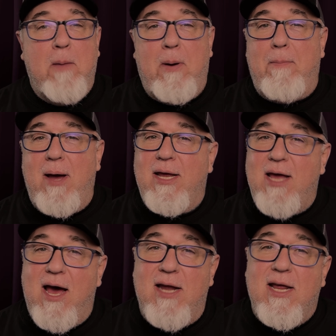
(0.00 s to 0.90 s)
but my
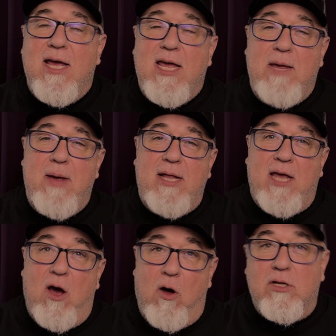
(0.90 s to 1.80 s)
God, he made
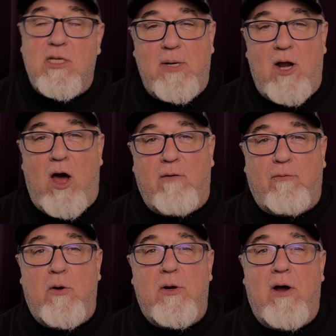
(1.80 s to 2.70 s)
the ultimate
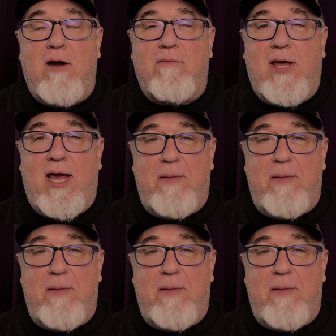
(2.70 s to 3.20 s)
off-road RV.